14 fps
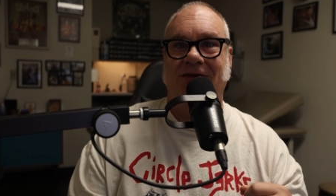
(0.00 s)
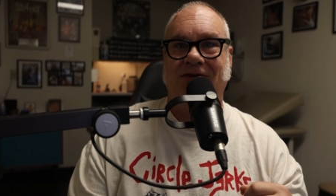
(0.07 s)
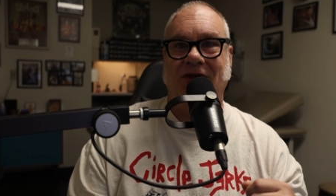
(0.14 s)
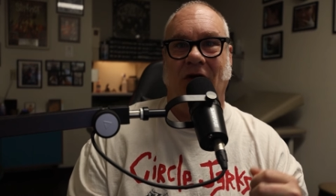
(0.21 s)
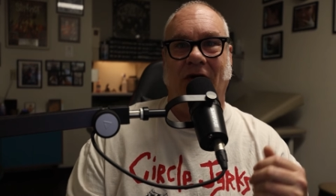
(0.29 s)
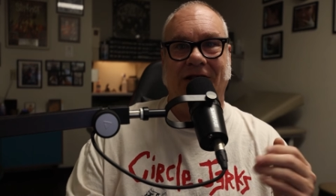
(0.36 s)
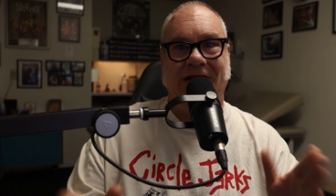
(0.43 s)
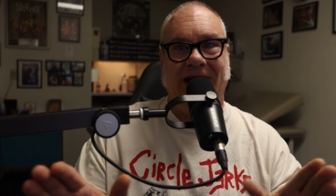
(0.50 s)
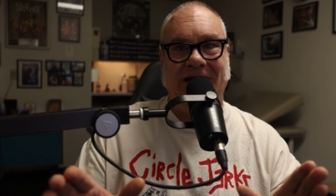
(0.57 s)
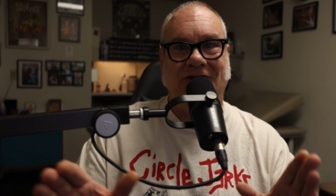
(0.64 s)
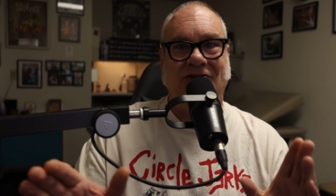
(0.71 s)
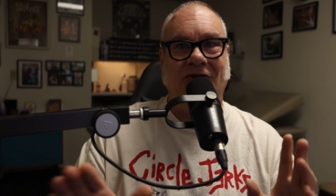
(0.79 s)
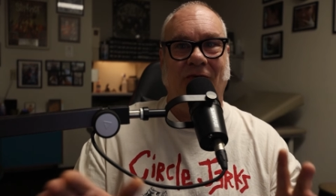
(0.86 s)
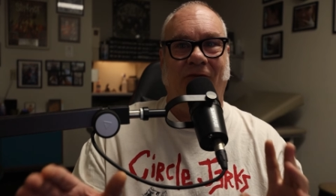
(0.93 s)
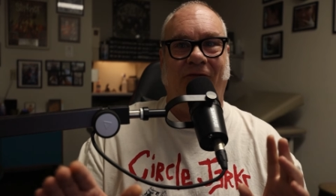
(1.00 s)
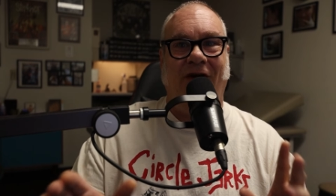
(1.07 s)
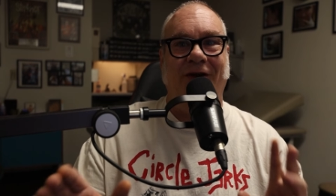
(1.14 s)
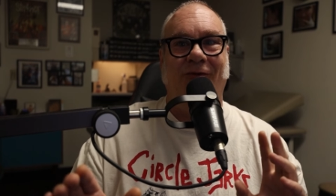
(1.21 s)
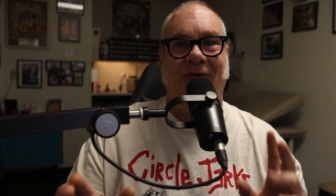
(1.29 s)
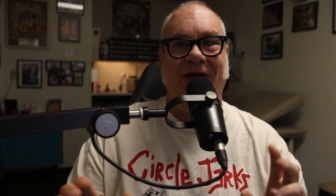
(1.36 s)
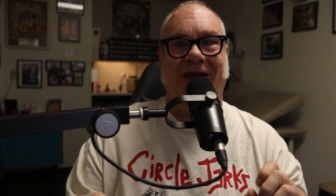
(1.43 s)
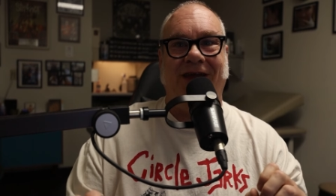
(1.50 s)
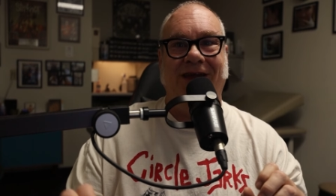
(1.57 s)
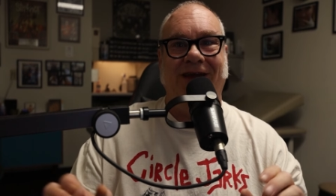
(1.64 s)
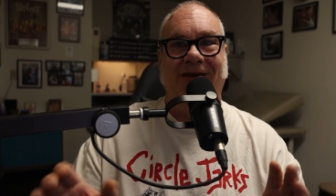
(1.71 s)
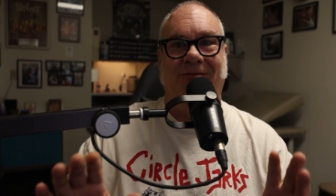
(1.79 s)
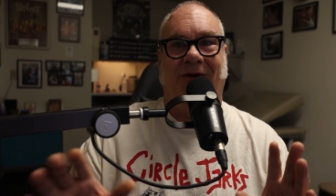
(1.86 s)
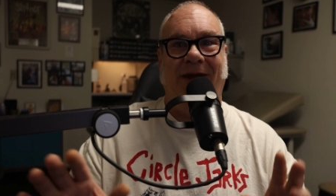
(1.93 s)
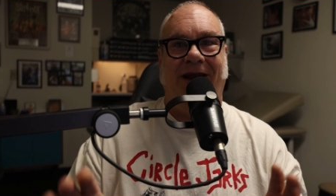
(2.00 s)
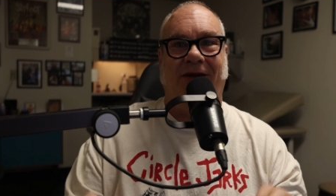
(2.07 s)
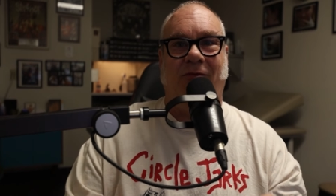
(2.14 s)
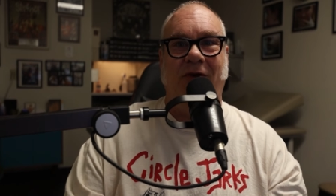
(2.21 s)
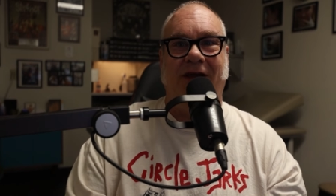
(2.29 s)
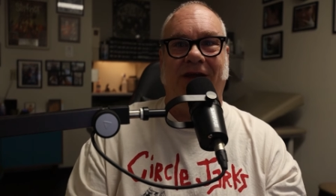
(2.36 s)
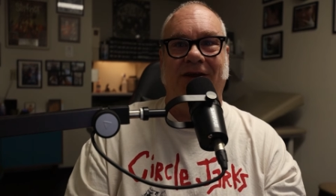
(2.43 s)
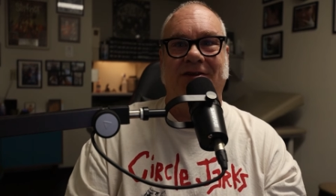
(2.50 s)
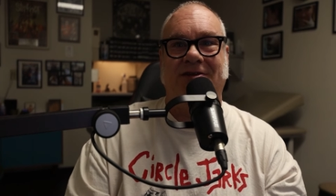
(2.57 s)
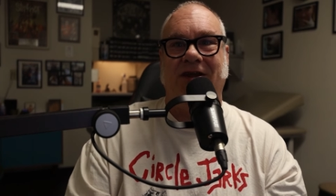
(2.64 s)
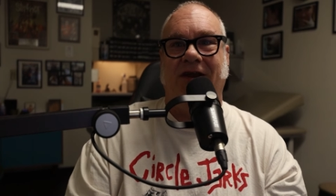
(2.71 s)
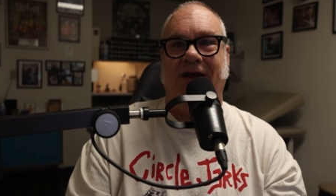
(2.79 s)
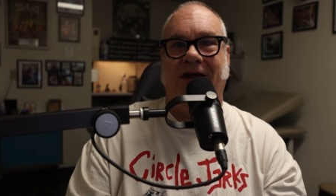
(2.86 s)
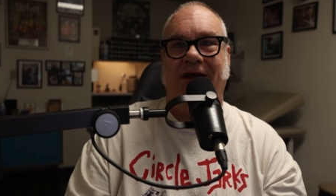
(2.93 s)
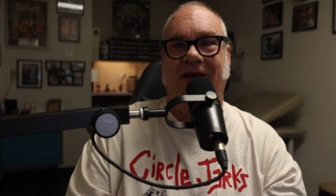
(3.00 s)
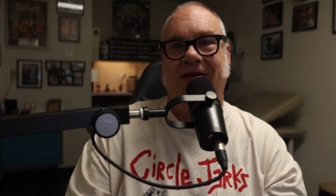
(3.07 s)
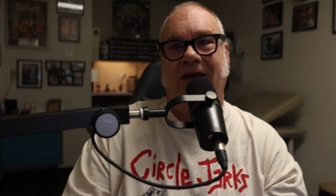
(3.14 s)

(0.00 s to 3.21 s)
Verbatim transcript: So unless your fun weekend, romantic weekend is going to,